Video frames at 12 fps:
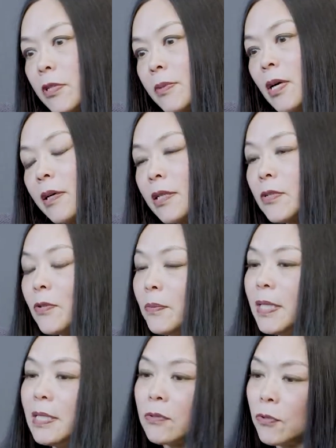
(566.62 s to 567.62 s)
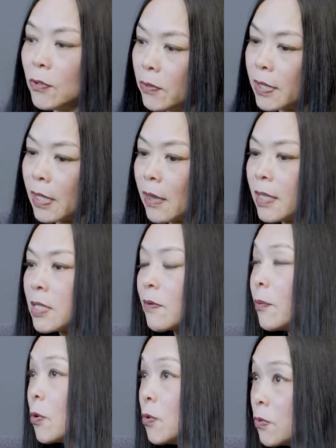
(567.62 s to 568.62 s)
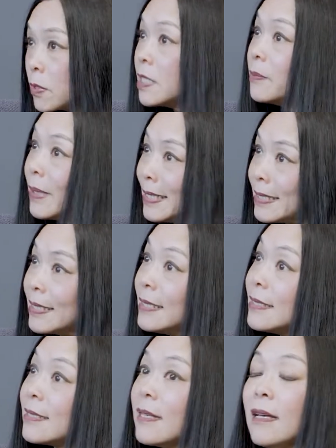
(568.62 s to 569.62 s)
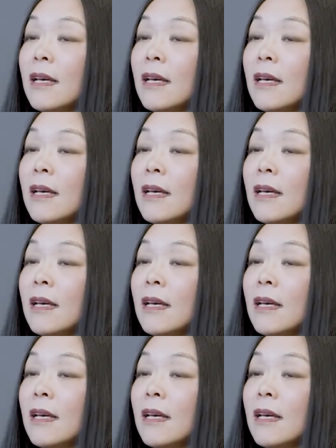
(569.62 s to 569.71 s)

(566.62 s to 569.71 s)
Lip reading: got some targets to meet, or you look at things from a quarterly basis,